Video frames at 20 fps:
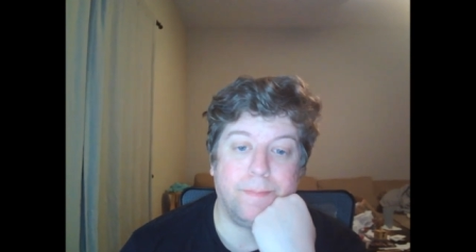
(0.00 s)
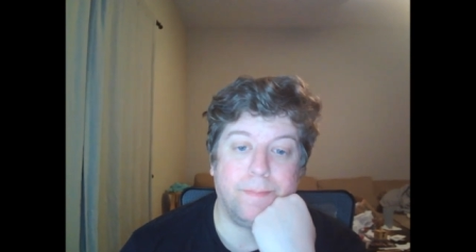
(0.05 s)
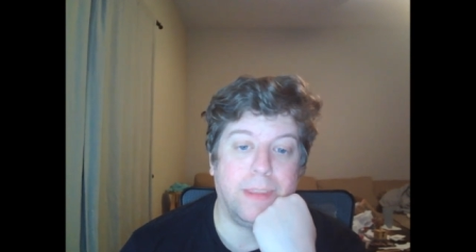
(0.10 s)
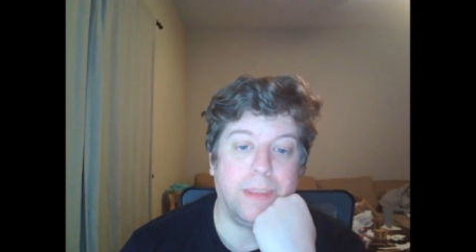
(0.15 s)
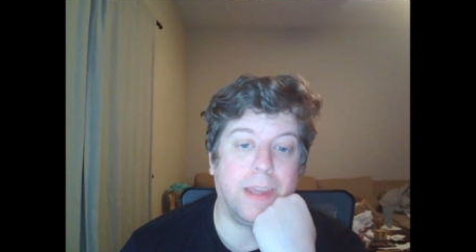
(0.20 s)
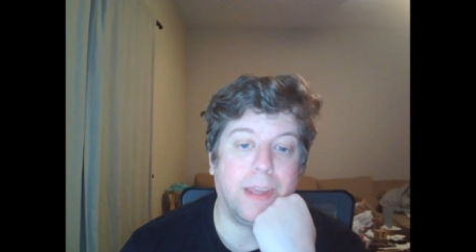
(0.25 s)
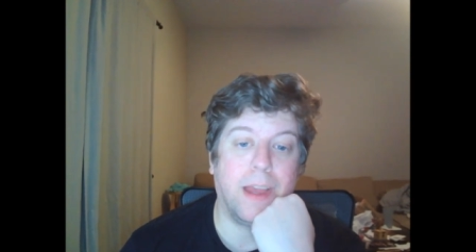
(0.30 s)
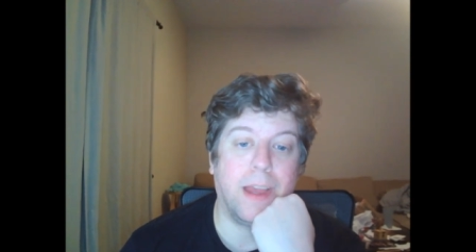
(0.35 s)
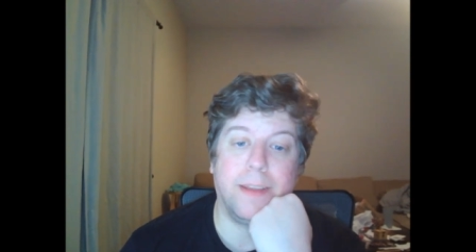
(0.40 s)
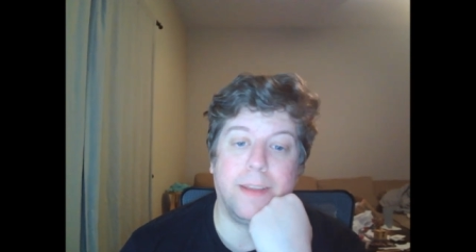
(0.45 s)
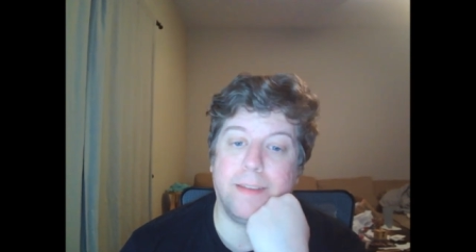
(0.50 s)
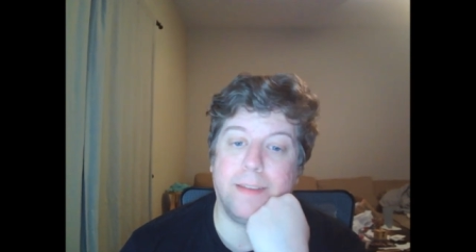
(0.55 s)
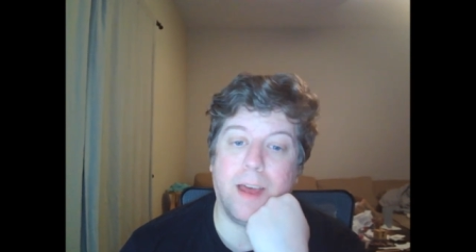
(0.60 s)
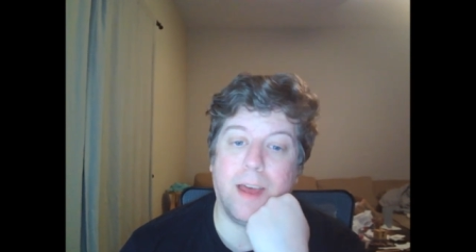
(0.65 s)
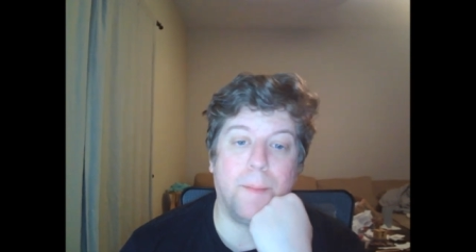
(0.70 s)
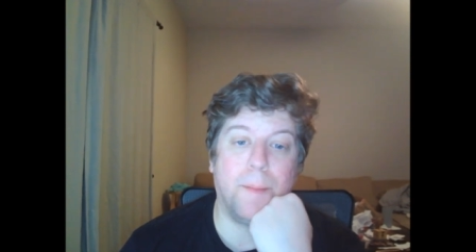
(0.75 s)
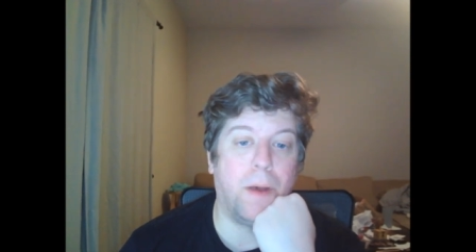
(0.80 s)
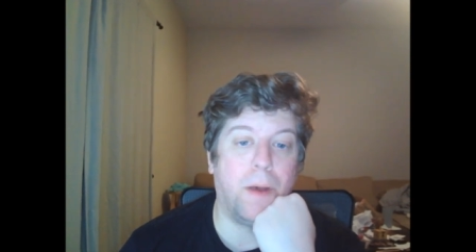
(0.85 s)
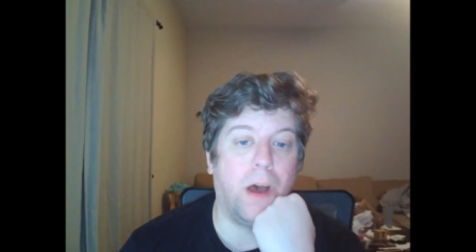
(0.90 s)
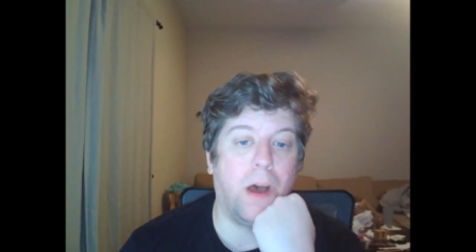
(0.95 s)
They got
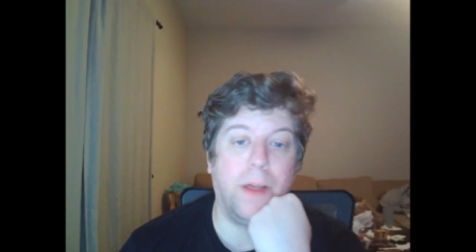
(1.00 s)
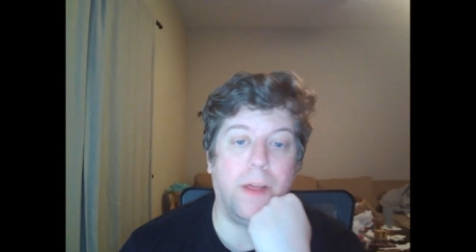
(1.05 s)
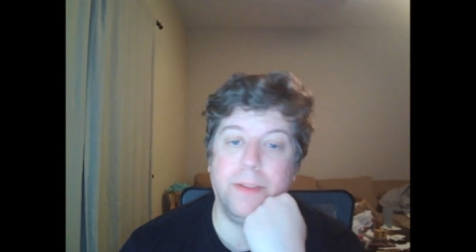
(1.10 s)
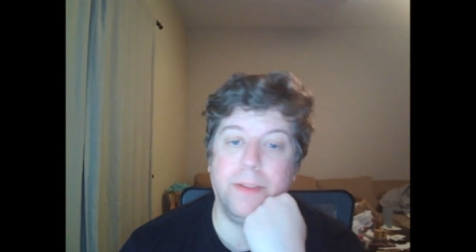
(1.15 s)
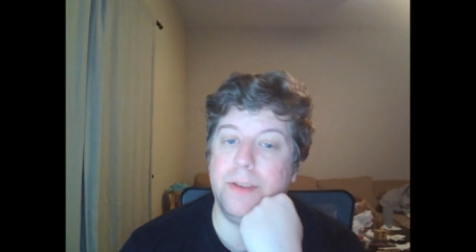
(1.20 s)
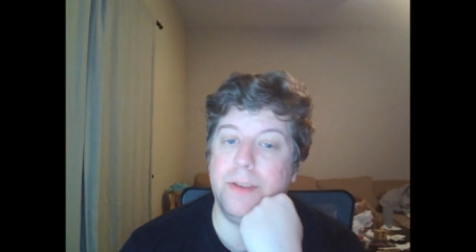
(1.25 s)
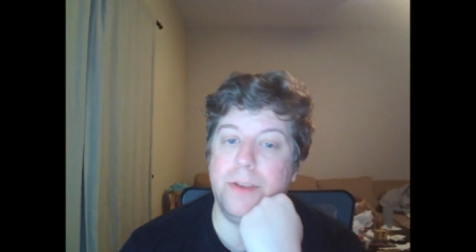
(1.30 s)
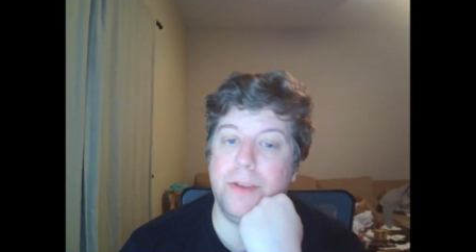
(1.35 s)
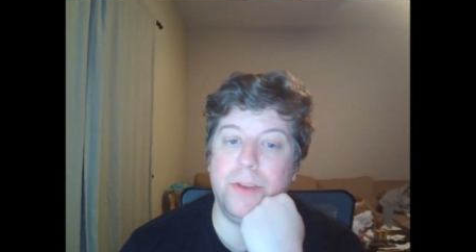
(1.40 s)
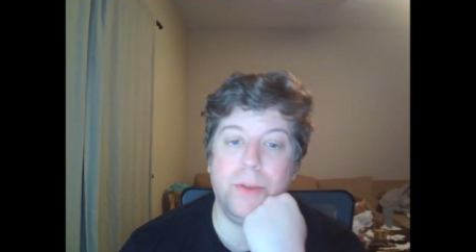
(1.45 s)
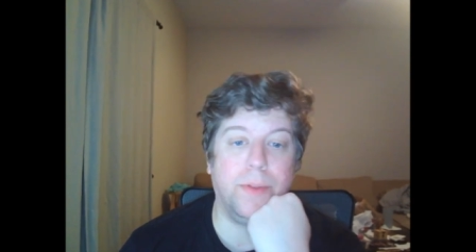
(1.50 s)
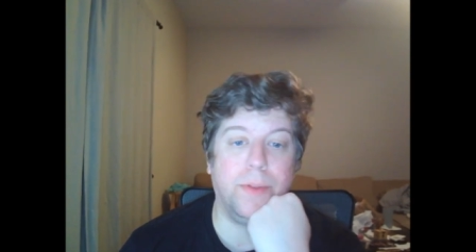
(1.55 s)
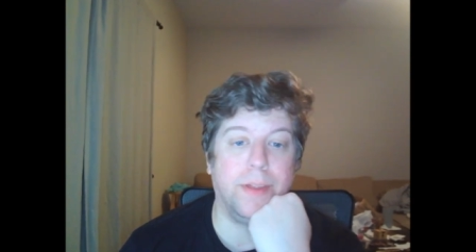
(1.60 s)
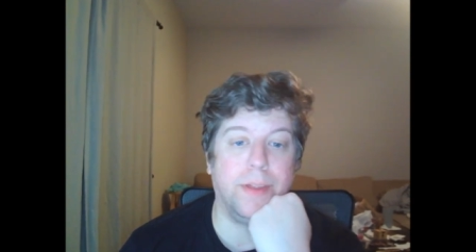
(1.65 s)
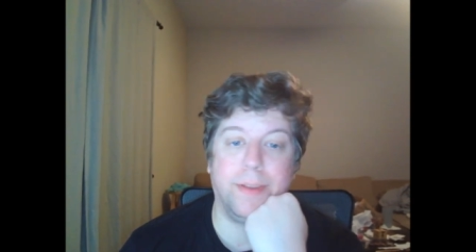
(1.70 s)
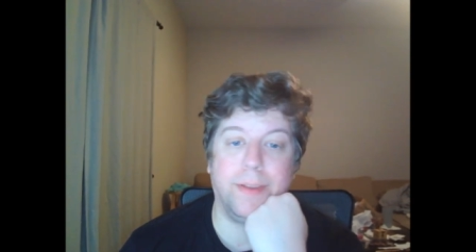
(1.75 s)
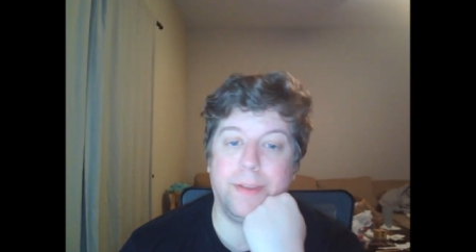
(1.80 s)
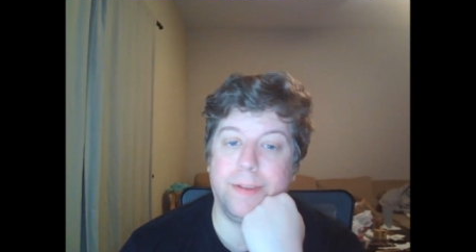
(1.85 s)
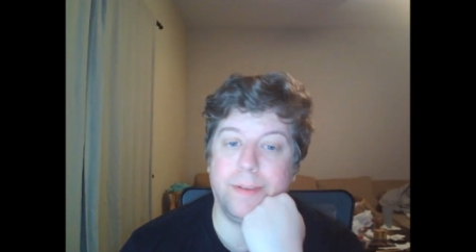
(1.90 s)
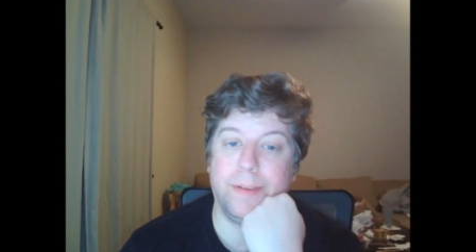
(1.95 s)
Tom Holland to do
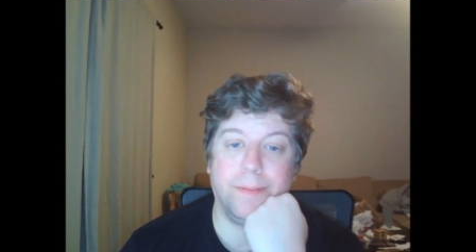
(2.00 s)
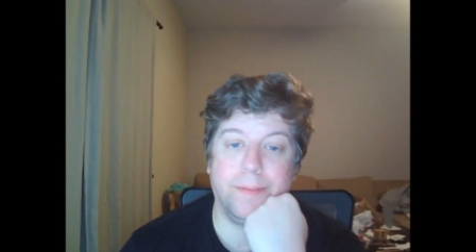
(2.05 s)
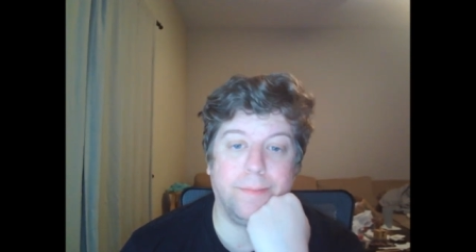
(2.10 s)
this.